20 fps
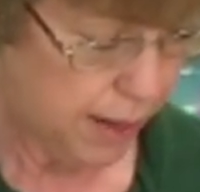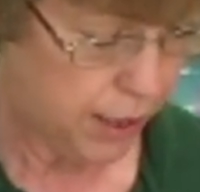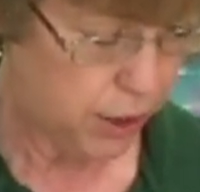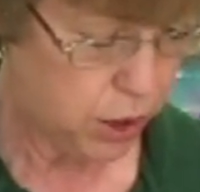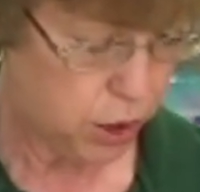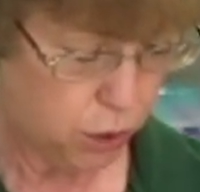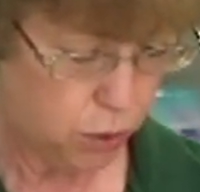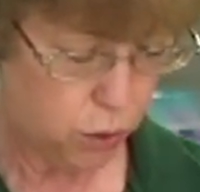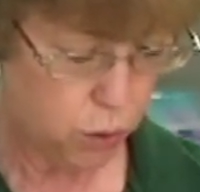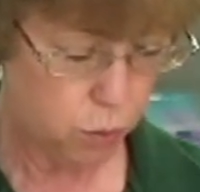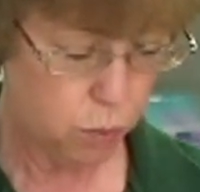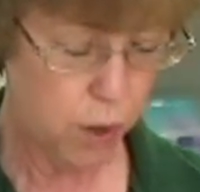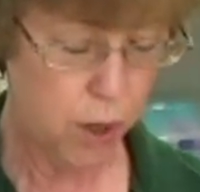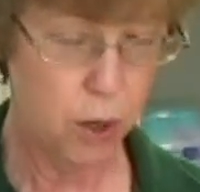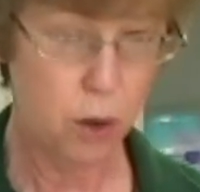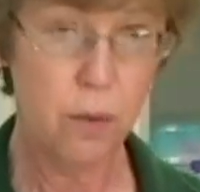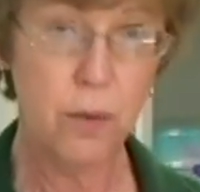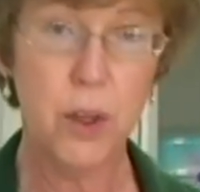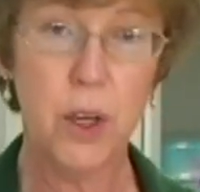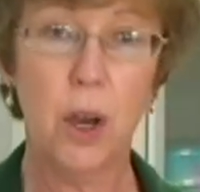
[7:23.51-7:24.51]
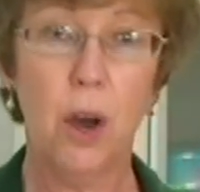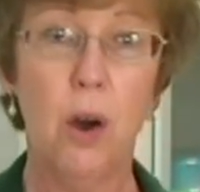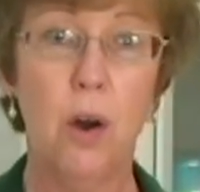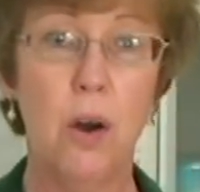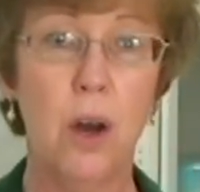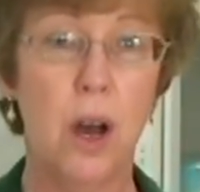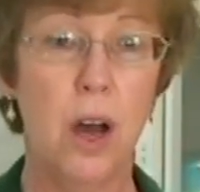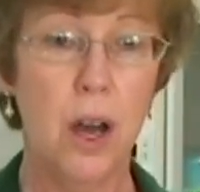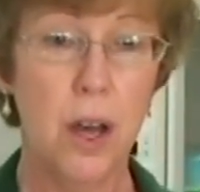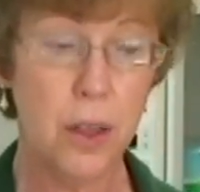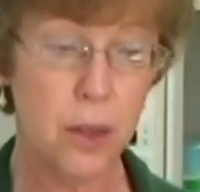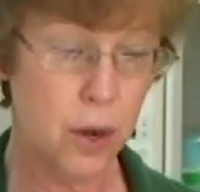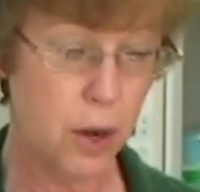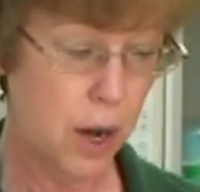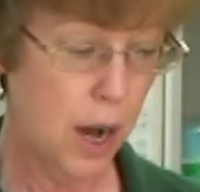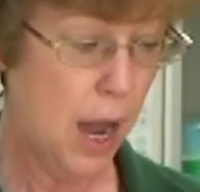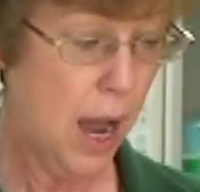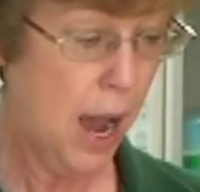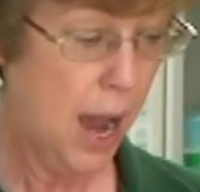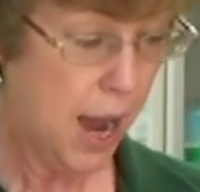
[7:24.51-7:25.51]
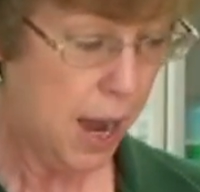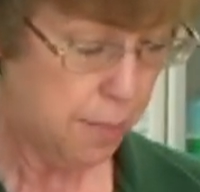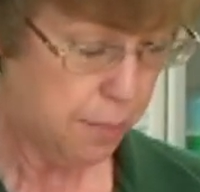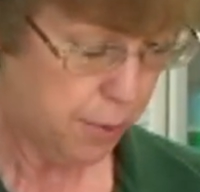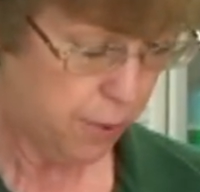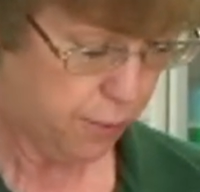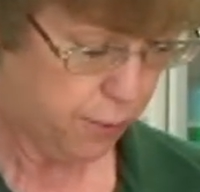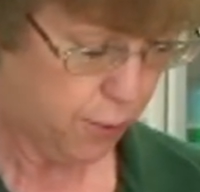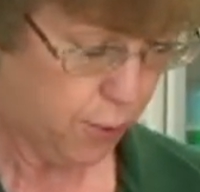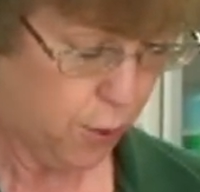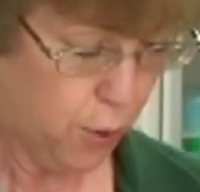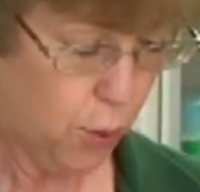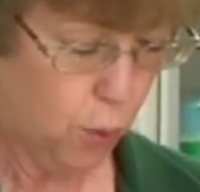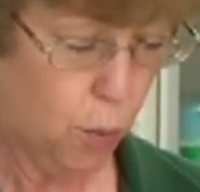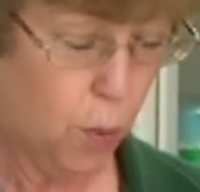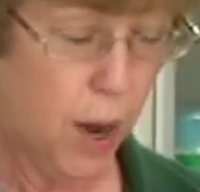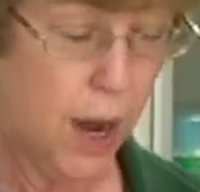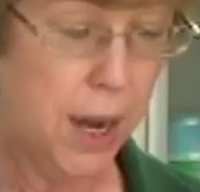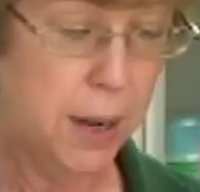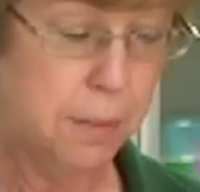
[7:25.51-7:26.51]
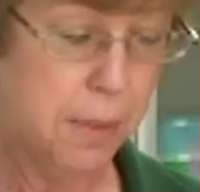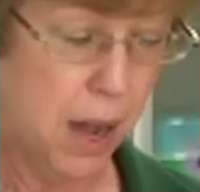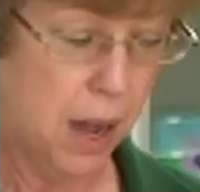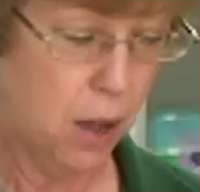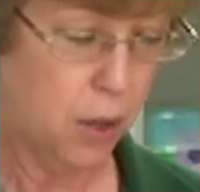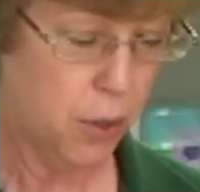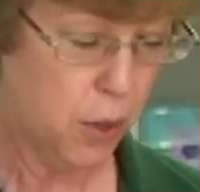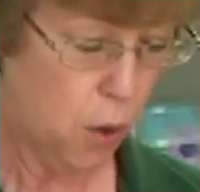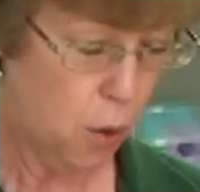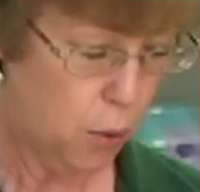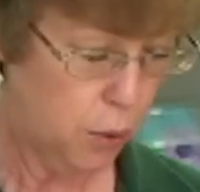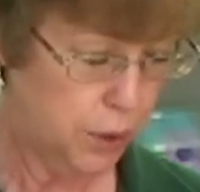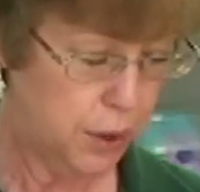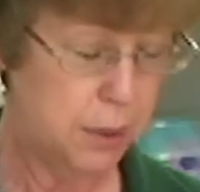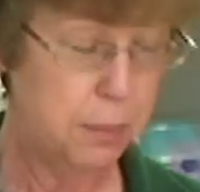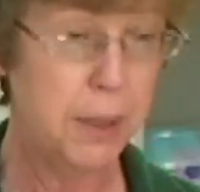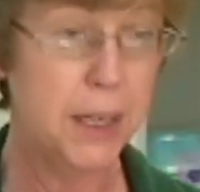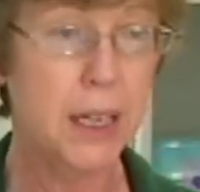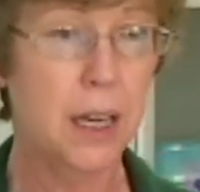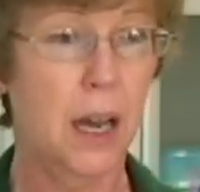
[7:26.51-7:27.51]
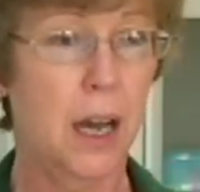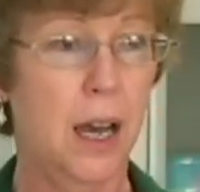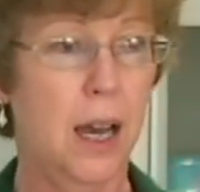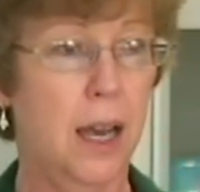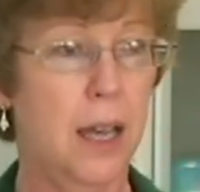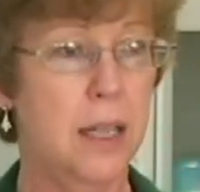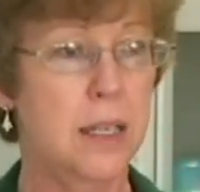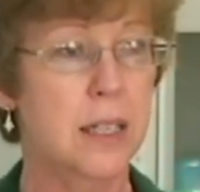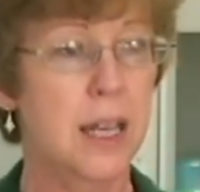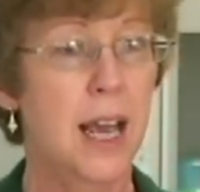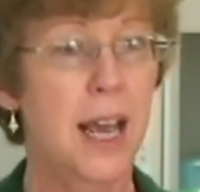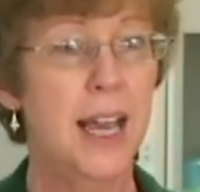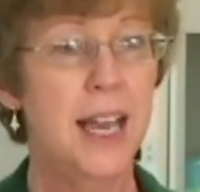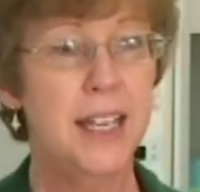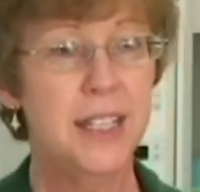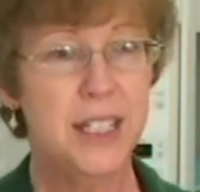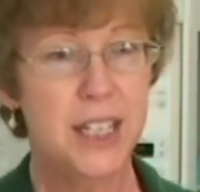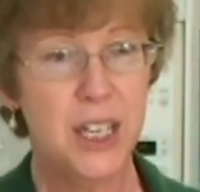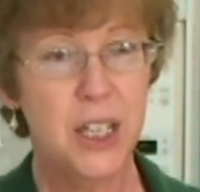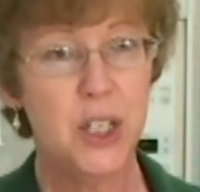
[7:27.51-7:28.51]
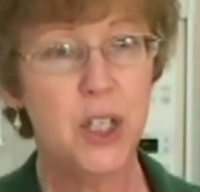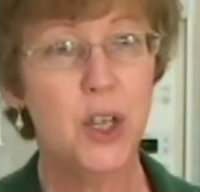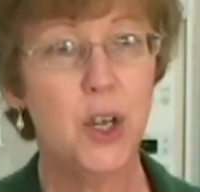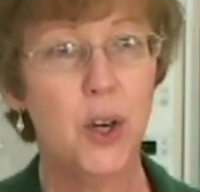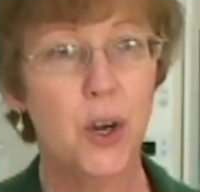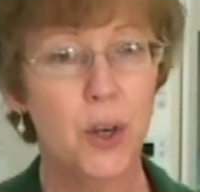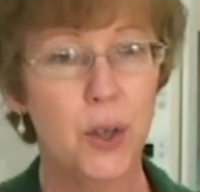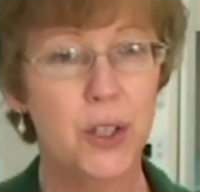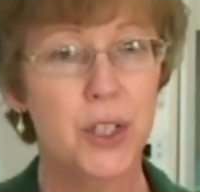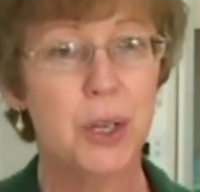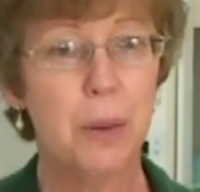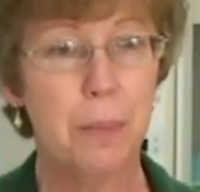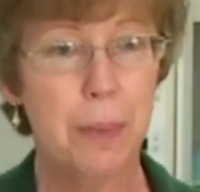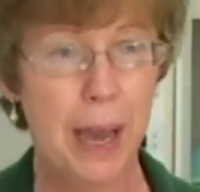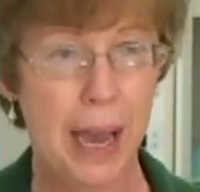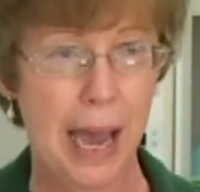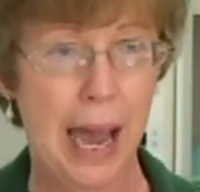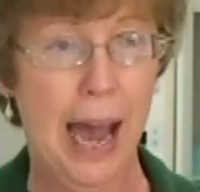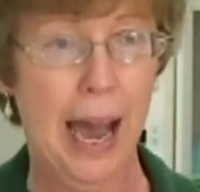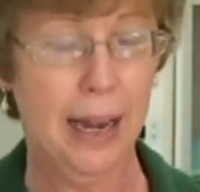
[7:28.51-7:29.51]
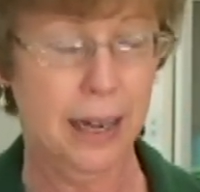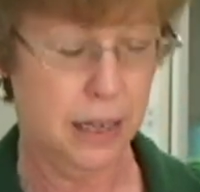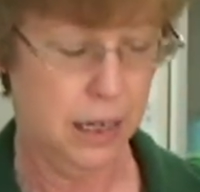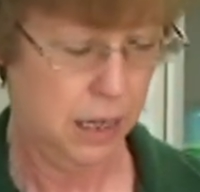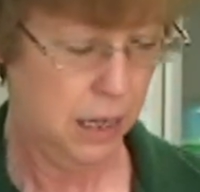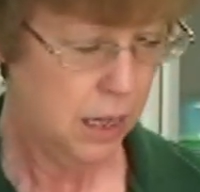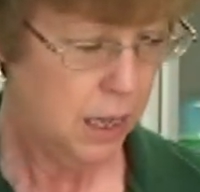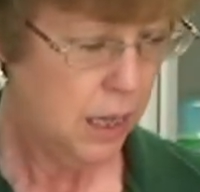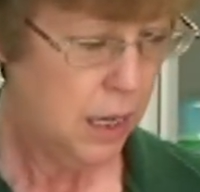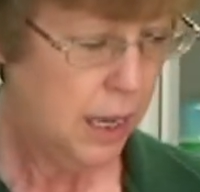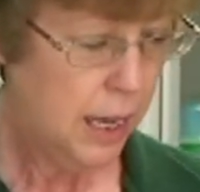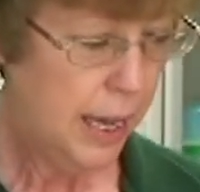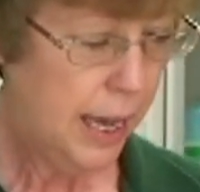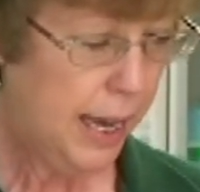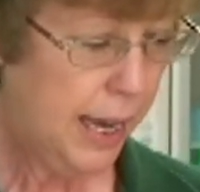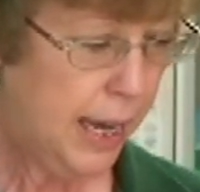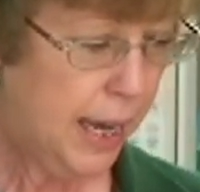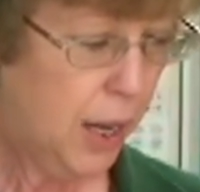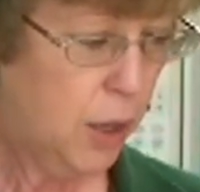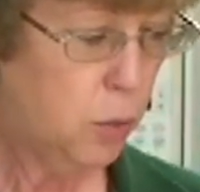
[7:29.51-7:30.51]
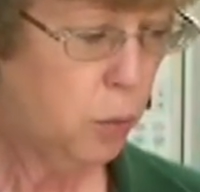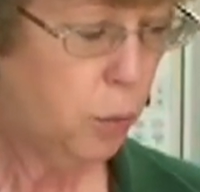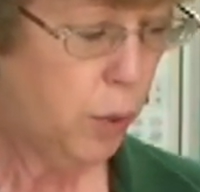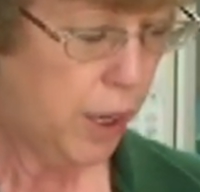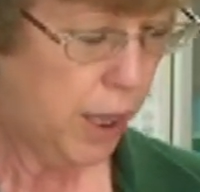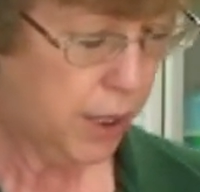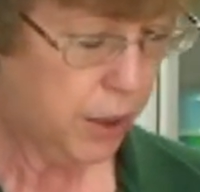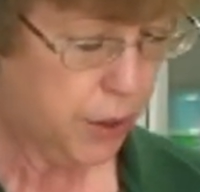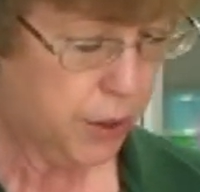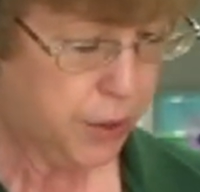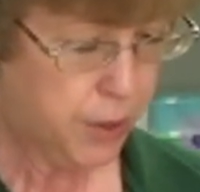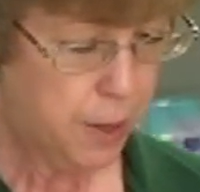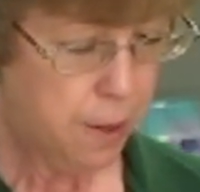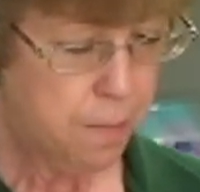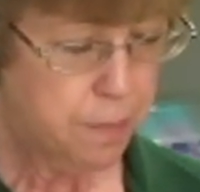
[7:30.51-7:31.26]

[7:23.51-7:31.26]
might choose one over the other. I prefer the wide mouth only because it's easier to pack. And with